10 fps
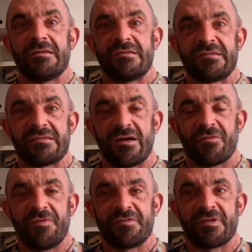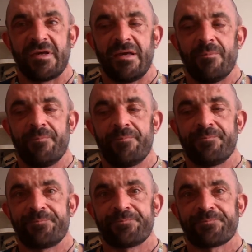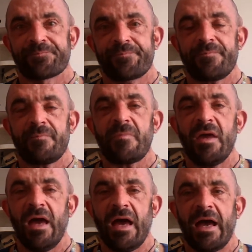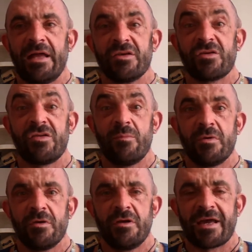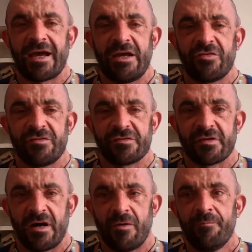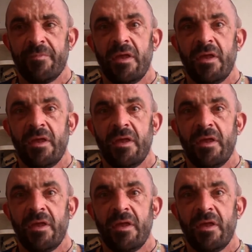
self-esteem and communication style.